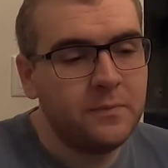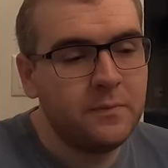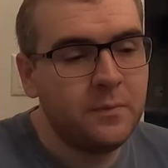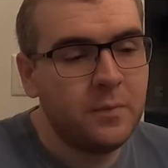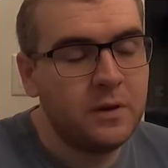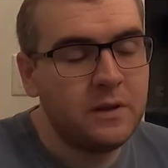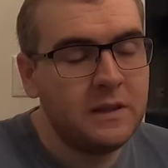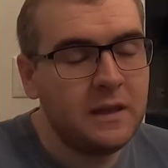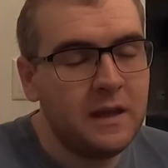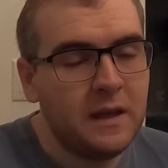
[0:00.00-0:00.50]

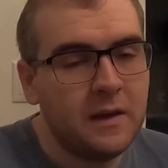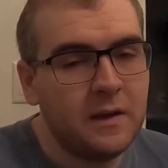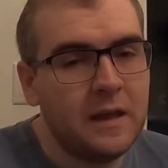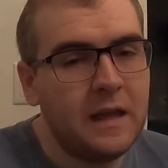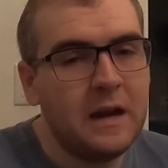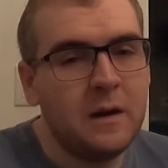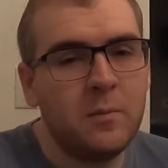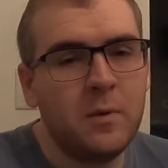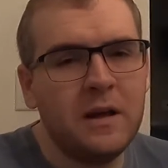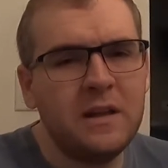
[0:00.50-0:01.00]
But yeah,
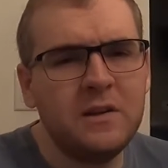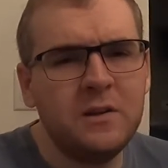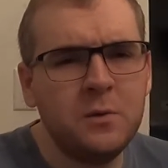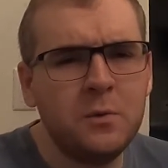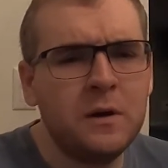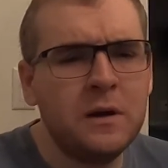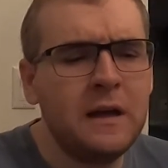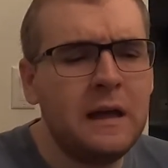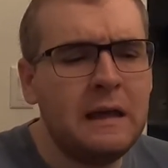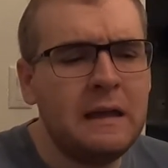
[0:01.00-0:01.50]
and I might do
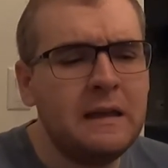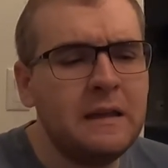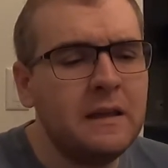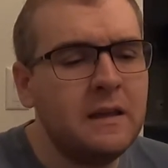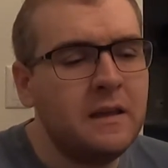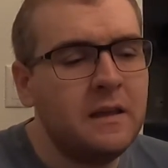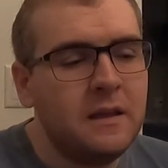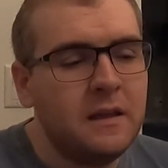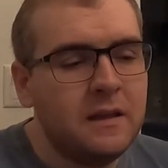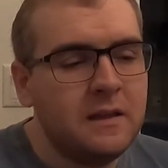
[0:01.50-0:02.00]
a
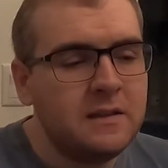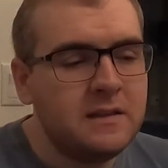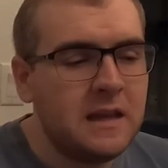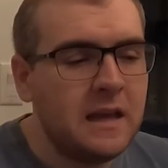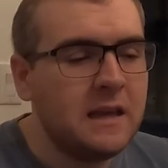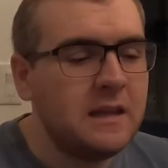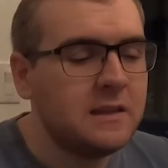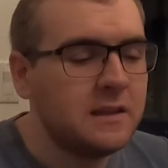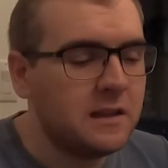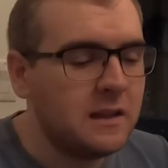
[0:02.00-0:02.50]
day
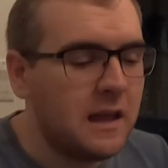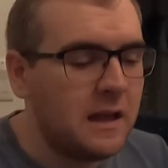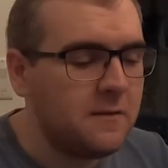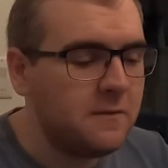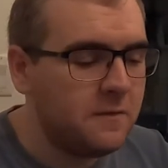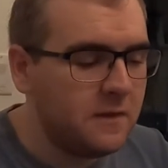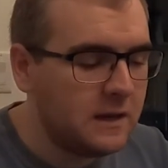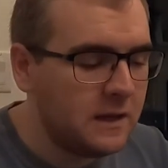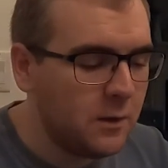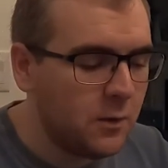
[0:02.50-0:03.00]
in the life
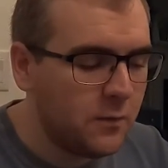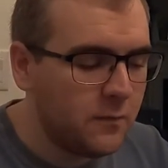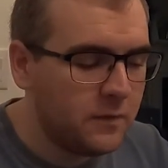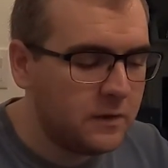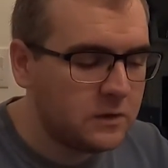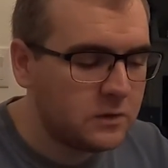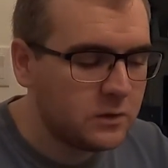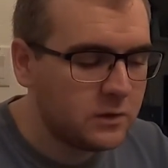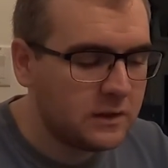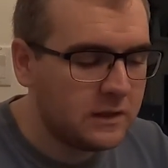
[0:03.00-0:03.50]
video
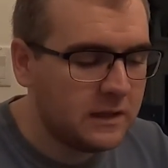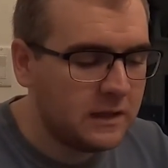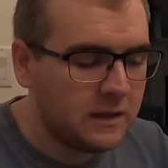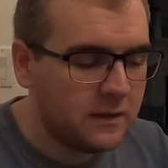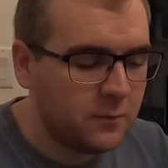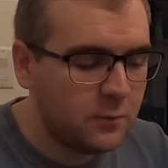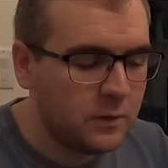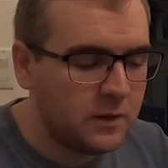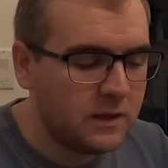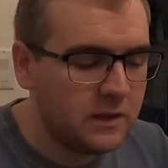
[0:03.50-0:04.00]
eventually
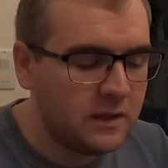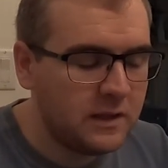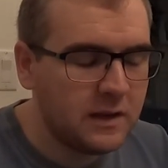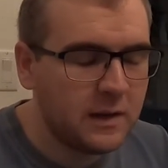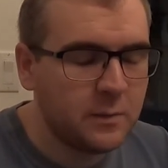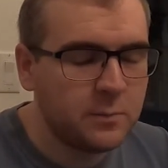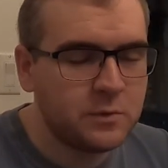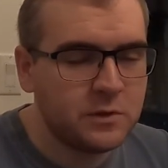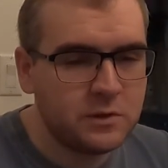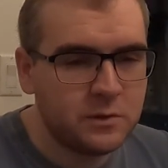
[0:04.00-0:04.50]
if we can get
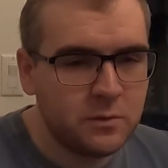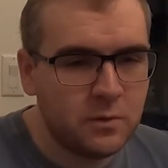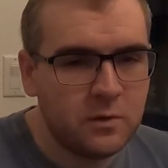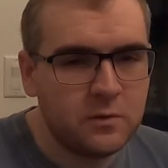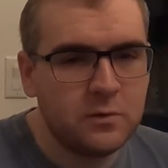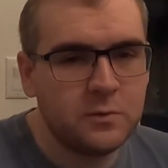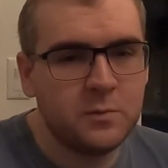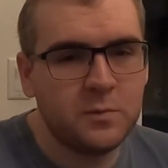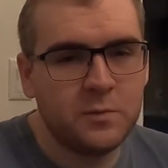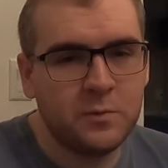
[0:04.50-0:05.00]
up to
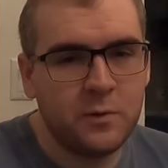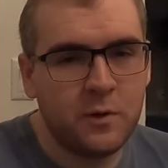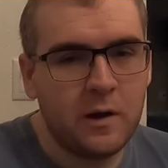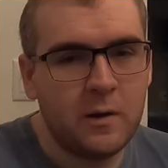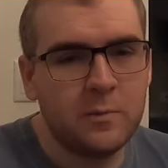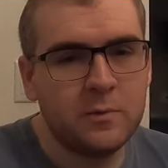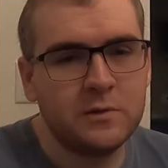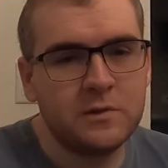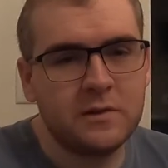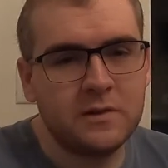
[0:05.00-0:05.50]
200
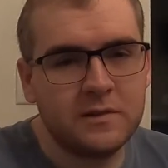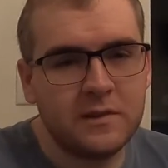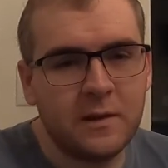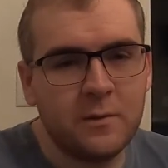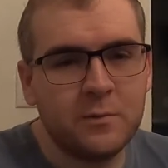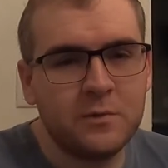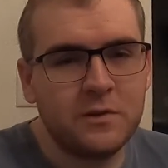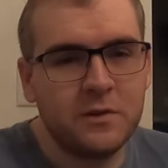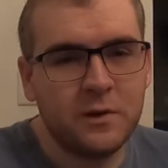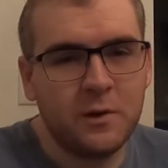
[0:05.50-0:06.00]
subscribers, because that
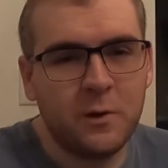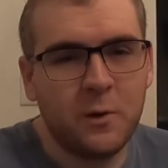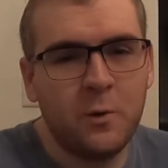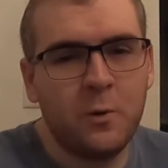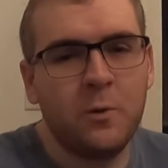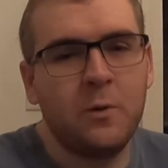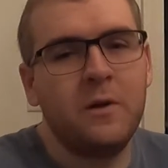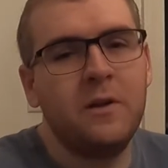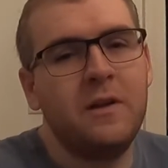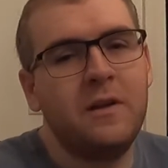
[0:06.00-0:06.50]
was the
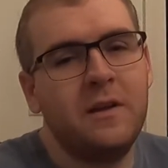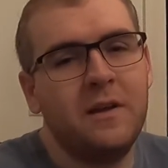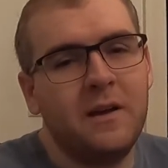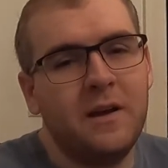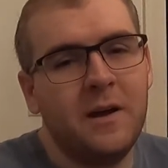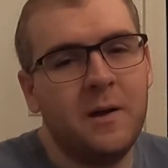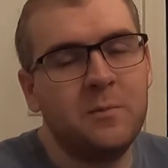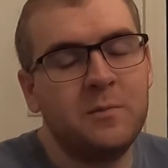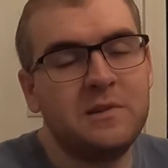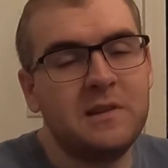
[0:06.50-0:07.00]
goal
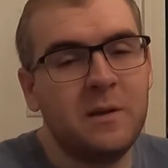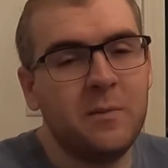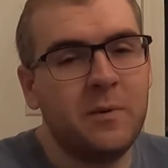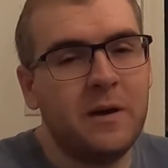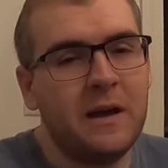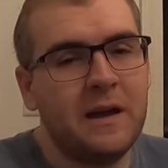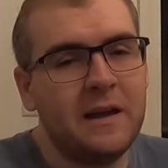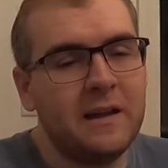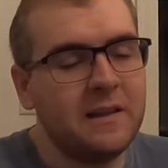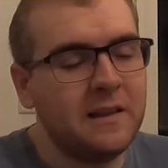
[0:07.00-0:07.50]
set
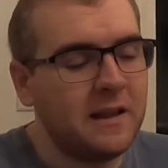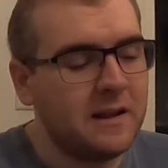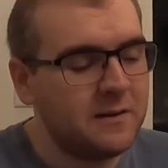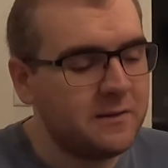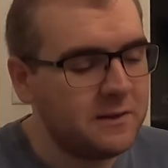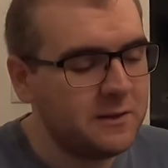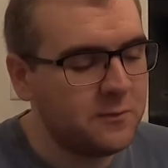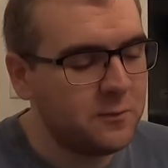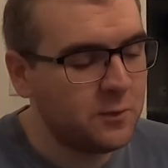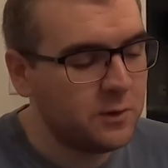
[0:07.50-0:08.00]
by a lot
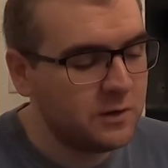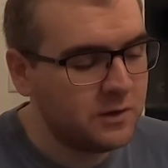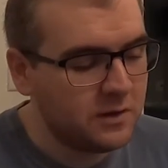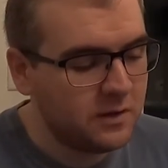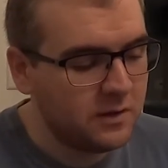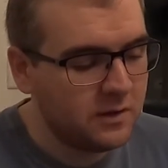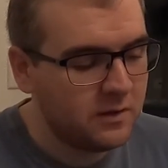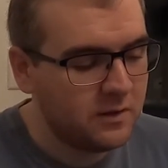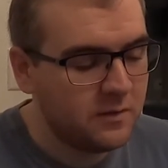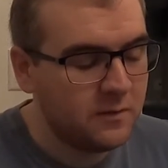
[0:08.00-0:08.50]
of different
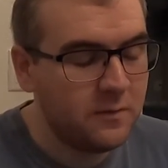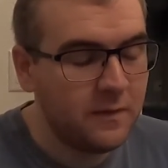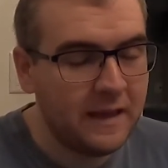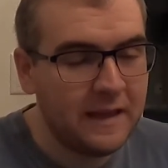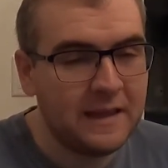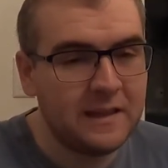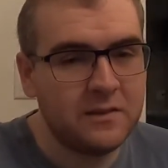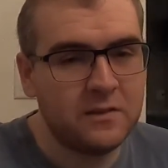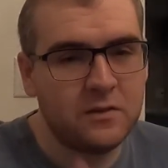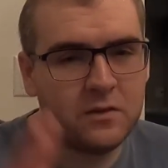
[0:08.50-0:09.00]

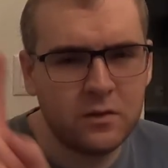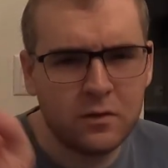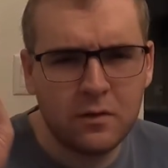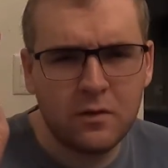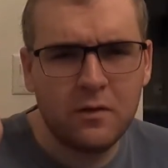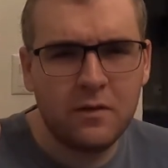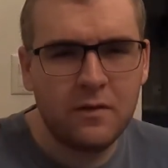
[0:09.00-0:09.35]
fans.